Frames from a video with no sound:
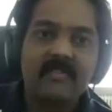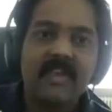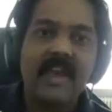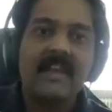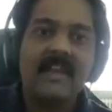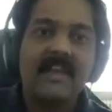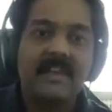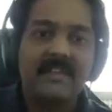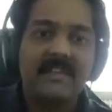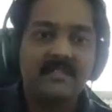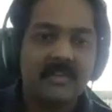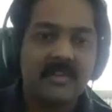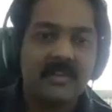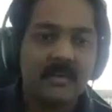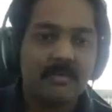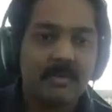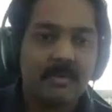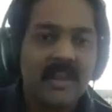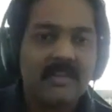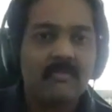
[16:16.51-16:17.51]
we had an
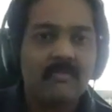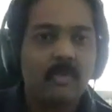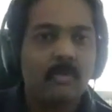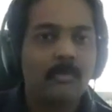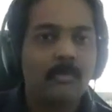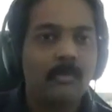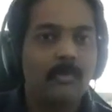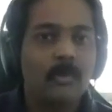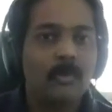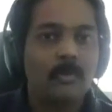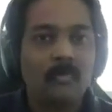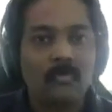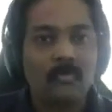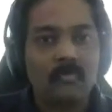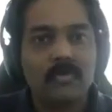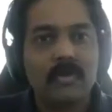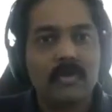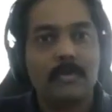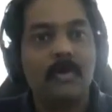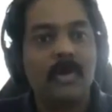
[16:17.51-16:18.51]
external platform
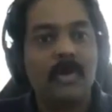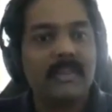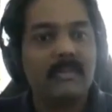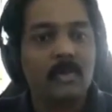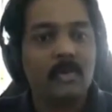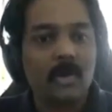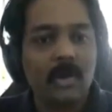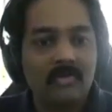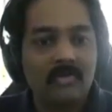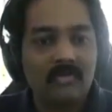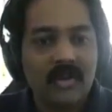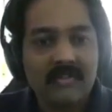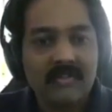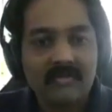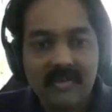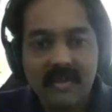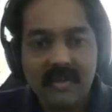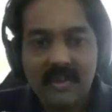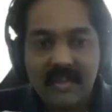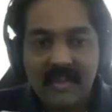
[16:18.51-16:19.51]
supporting Solo
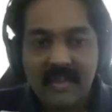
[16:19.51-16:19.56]
5.